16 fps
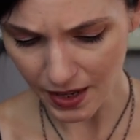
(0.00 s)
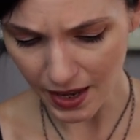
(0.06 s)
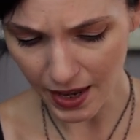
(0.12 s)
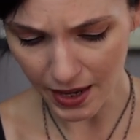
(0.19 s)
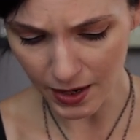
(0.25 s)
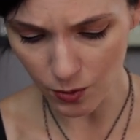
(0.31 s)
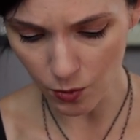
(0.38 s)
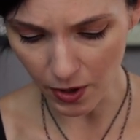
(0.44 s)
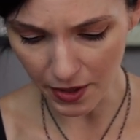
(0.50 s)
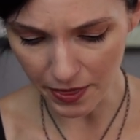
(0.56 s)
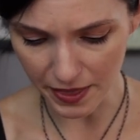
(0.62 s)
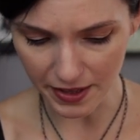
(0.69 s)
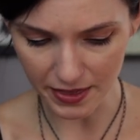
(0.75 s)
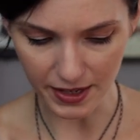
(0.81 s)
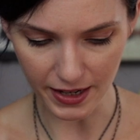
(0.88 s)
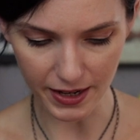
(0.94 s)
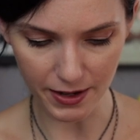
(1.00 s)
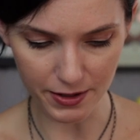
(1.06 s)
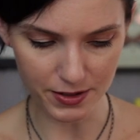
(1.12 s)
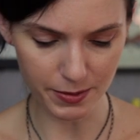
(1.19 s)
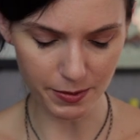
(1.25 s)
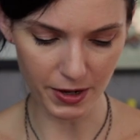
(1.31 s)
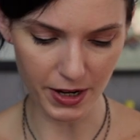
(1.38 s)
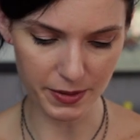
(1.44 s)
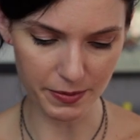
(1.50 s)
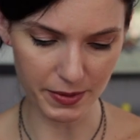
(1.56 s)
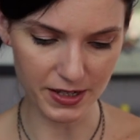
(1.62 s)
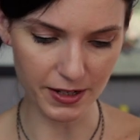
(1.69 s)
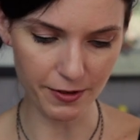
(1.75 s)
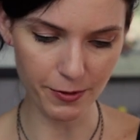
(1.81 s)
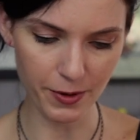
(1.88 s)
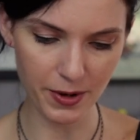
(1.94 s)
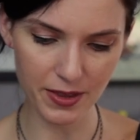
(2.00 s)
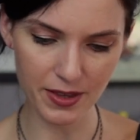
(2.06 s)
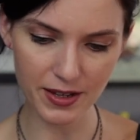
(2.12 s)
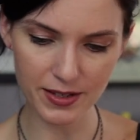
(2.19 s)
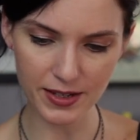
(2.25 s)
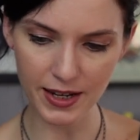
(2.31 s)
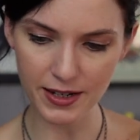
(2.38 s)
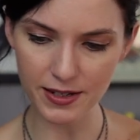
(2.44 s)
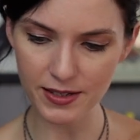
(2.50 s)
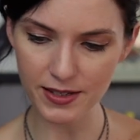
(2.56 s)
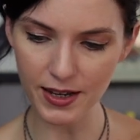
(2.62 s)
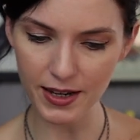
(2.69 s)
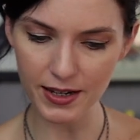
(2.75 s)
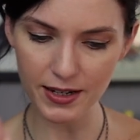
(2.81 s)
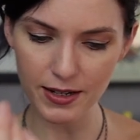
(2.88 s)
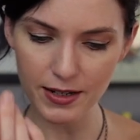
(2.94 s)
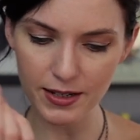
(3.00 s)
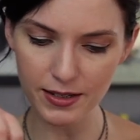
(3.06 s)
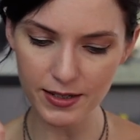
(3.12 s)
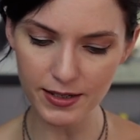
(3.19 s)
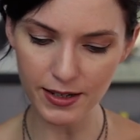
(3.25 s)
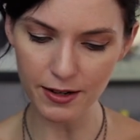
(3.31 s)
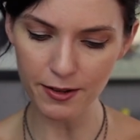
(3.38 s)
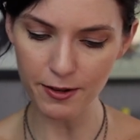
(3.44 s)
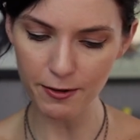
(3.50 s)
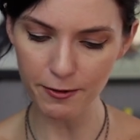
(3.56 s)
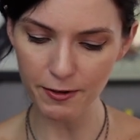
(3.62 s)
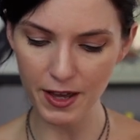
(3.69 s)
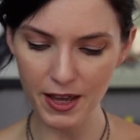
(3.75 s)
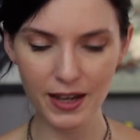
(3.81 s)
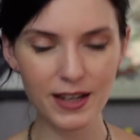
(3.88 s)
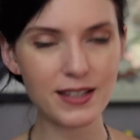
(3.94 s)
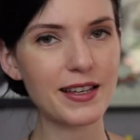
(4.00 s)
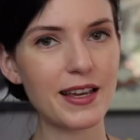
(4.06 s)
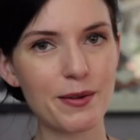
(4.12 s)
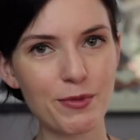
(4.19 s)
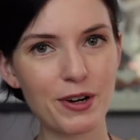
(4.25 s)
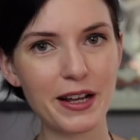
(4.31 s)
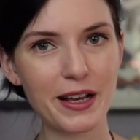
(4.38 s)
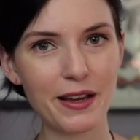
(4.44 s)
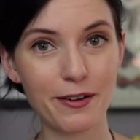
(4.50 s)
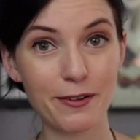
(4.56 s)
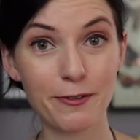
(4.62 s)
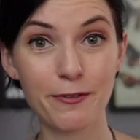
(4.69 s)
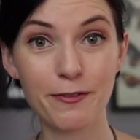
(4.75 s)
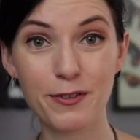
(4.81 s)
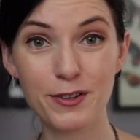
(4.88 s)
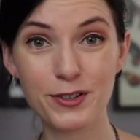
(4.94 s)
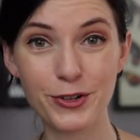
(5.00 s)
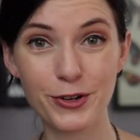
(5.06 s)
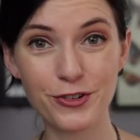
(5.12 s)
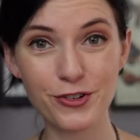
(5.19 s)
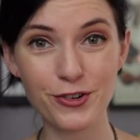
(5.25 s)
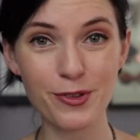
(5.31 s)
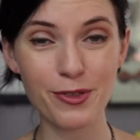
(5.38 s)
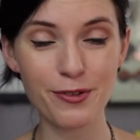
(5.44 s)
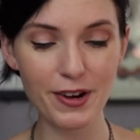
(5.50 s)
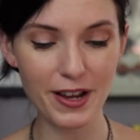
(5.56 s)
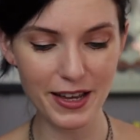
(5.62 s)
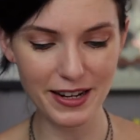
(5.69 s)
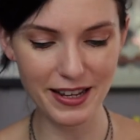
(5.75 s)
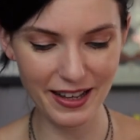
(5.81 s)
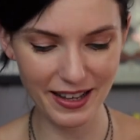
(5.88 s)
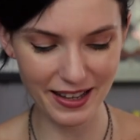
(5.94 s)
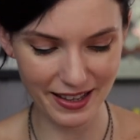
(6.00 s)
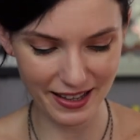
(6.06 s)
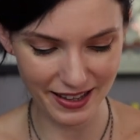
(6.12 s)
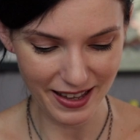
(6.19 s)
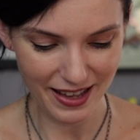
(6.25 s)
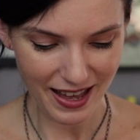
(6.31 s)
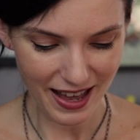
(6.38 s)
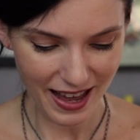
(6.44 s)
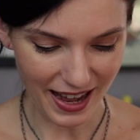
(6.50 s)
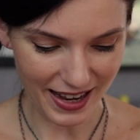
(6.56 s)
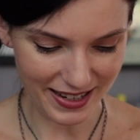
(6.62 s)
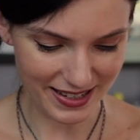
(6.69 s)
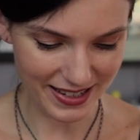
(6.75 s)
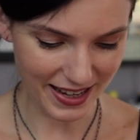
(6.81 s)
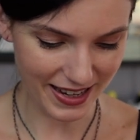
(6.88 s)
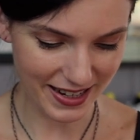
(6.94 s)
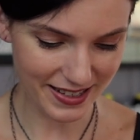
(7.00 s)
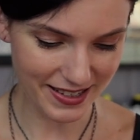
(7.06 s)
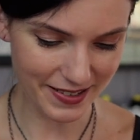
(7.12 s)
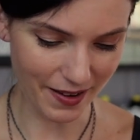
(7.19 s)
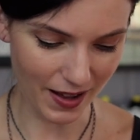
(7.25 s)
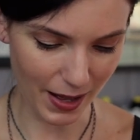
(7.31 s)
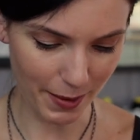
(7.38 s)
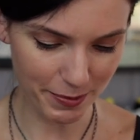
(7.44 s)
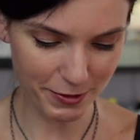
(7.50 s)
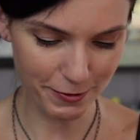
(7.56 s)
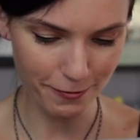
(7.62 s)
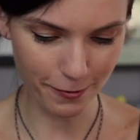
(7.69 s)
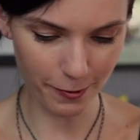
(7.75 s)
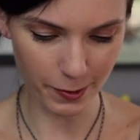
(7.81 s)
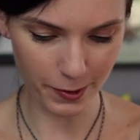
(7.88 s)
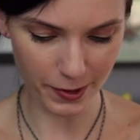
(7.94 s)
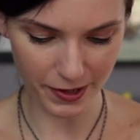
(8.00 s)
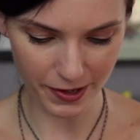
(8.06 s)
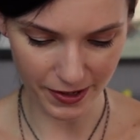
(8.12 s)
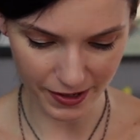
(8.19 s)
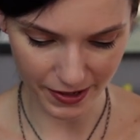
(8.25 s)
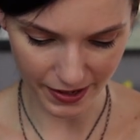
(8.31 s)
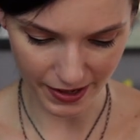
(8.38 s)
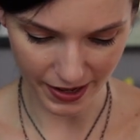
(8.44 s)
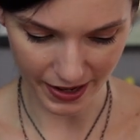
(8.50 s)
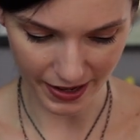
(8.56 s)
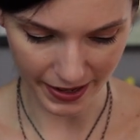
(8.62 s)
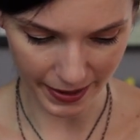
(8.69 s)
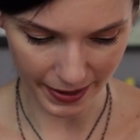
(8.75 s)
And one thing that I surprised myself with is I decided instead of, because I am running out of serger thread, I decided to opt for